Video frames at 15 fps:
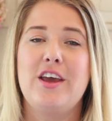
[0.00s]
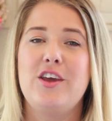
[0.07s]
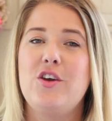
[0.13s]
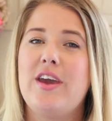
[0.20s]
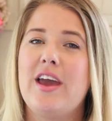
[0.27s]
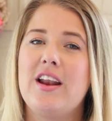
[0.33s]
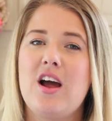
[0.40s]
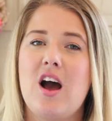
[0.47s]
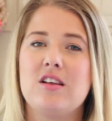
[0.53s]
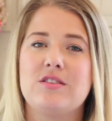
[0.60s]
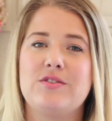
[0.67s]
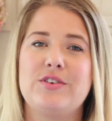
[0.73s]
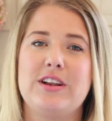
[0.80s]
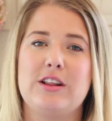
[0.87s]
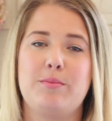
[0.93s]
You can
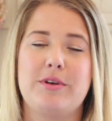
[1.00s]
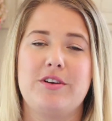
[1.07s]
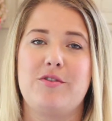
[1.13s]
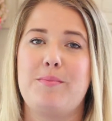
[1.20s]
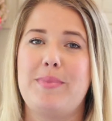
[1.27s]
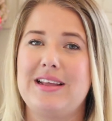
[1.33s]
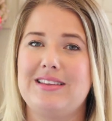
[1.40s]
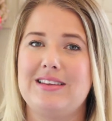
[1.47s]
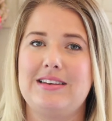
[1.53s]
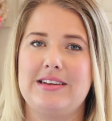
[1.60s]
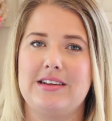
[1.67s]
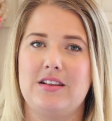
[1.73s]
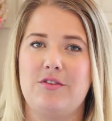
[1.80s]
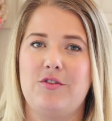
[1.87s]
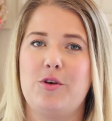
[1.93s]
ask for a little bit of a better
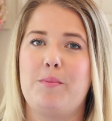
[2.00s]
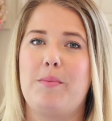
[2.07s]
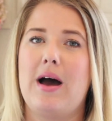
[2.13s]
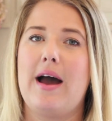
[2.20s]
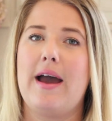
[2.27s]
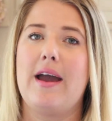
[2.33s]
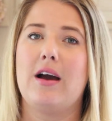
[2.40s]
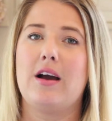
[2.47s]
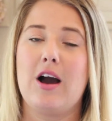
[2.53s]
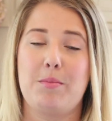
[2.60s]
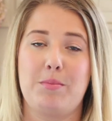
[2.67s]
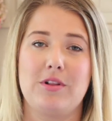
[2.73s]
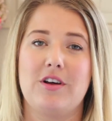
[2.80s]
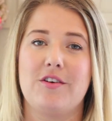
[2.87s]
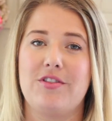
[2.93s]
deal if you buy a
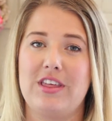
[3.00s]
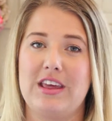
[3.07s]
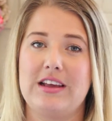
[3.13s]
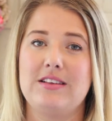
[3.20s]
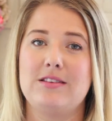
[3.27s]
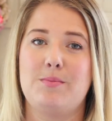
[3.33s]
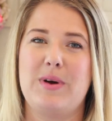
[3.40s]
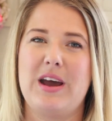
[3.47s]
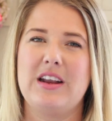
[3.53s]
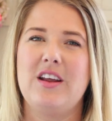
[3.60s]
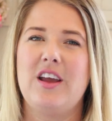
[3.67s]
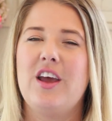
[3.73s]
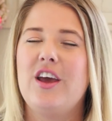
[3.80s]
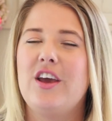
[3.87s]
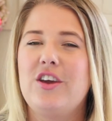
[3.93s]
couple of things,
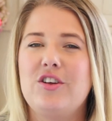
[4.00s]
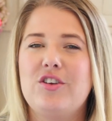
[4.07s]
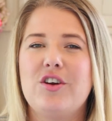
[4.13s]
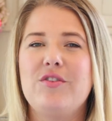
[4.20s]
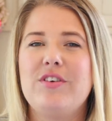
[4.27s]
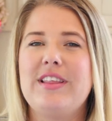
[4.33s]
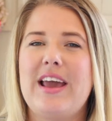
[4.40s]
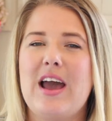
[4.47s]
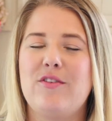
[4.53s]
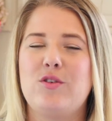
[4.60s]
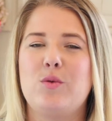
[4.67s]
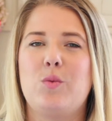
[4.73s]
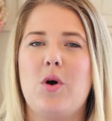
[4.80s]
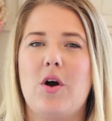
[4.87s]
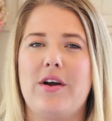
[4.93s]
but you don't really have
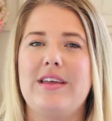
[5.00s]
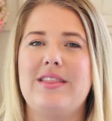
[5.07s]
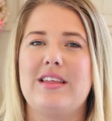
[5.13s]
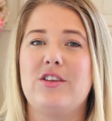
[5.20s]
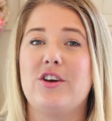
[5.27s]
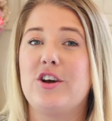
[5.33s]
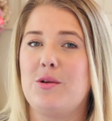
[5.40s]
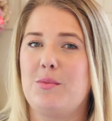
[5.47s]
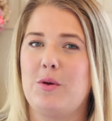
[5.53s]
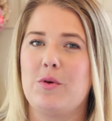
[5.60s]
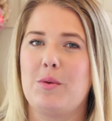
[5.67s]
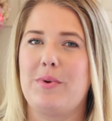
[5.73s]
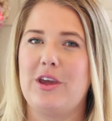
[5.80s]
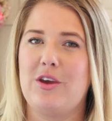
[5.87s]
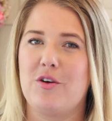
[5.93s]
to worry that they're going to be
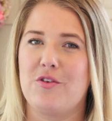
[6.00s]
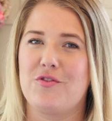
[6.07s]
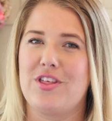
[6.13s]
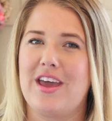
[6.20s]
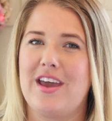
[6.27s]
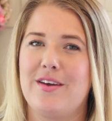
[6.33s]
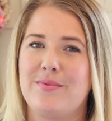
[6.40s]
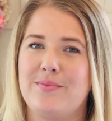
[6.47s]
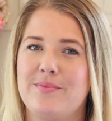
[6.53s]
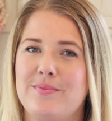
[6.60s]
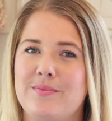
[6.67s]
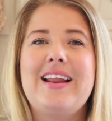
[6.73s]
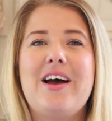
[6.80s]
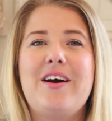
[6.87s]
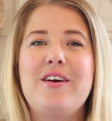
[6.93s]
ripping you off there.
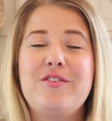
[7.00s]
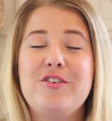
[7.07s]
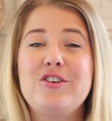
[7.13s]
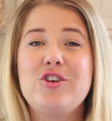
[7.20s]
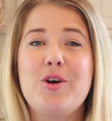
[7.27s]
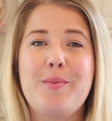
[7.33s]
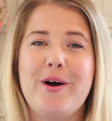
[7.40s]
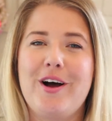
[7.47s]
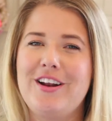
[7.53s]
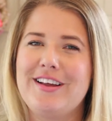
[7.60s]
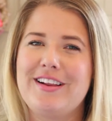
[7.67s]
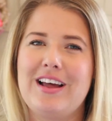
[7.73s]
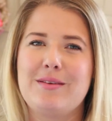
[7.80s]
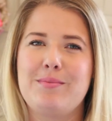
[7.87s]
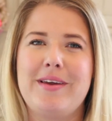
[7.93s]
Now, if you're a
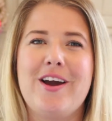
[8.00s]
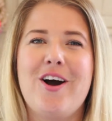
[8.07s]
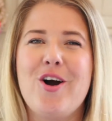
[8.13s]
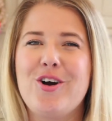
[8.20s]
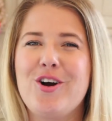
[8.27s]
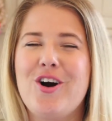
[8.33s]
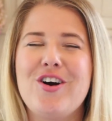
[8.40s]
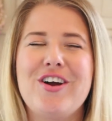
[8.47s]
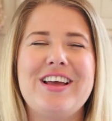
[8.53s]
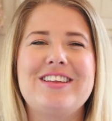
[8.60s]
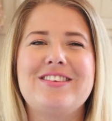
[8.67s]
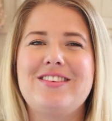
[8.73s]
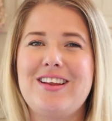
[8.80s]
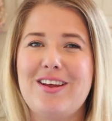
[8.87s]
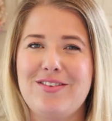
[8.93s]
shopaholic like me, Hong Kong
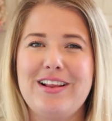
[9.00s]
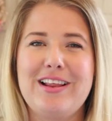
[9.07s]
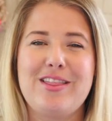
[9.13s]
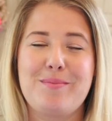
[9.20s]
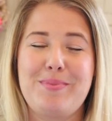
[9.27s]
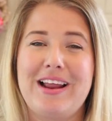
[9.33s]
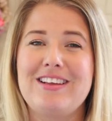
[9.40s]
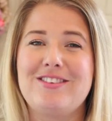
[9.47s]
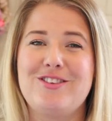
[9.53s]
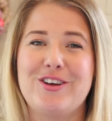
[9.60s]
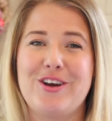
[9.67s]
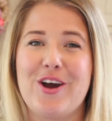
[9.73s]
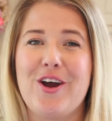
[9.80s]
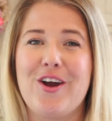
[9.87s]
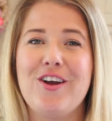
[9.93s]
is definitely the place to
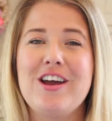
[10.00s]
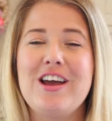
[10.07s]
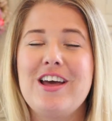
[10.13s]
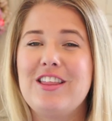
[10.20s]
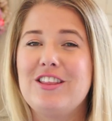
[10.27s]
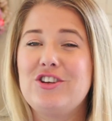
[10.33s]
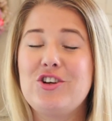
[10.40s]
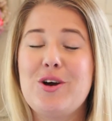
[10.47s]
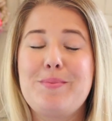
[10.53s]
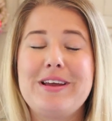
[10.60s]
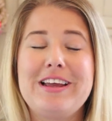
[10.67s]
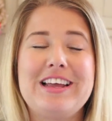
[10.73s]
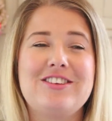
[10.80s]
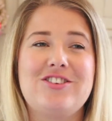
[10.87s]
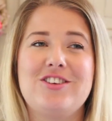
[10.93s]
go. The
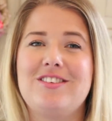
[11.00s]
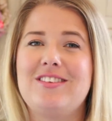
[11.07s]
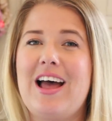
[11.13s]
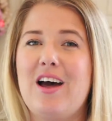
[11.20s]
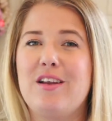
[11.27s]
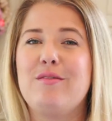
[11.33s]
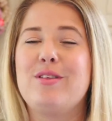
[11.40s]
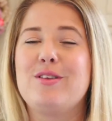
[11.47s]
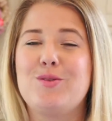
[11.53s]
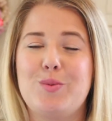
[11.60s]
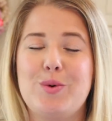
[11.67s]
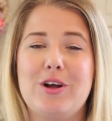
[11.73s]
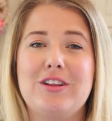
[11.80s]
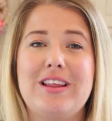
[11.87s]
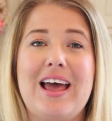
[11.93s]
shopping is just out of this
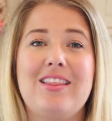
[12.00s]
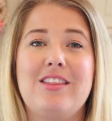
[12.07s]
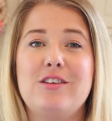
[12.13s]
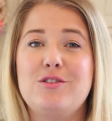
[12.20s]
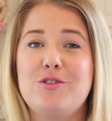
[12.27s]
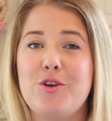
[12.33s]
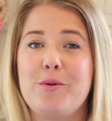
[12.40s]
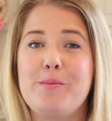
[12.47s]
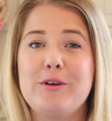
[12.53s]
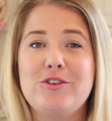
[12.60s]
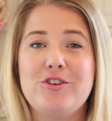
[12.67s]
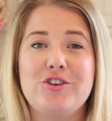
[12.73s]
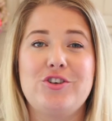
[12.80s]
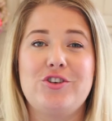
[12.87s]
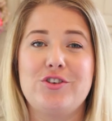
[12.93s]
world and there's so
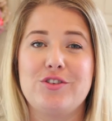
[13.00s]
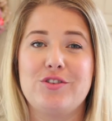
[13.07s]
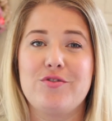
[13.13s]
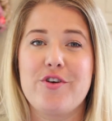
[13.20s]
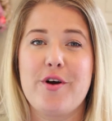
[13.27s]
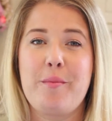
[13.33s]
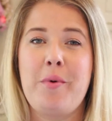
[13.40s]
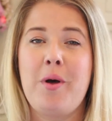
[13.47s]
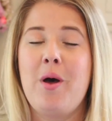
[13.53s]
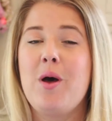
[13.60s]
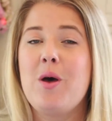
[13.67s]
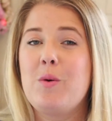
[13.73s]
much to choose from.